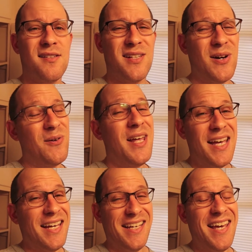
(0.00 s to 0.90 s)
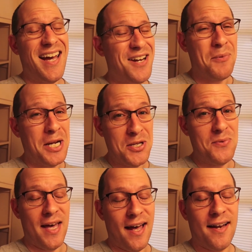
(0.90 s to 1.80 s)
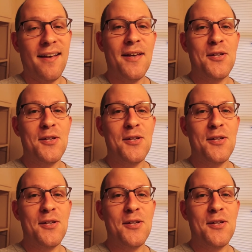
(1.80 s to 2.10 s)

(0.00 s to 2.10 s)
So yeah, I don't want to do that.